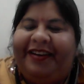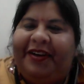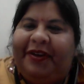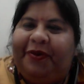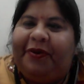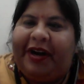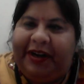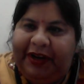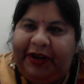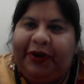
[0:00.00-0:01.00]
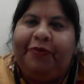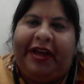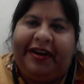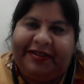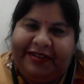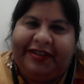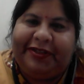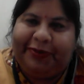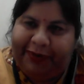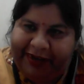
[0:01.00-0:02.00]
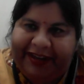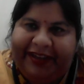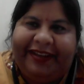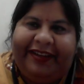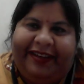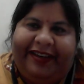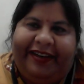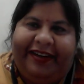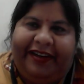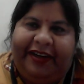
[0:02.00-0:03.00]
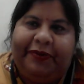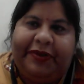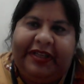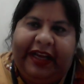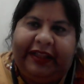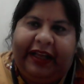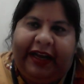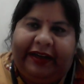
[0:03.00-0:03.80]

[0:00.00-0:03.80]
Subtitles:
continue my research work. It was like that.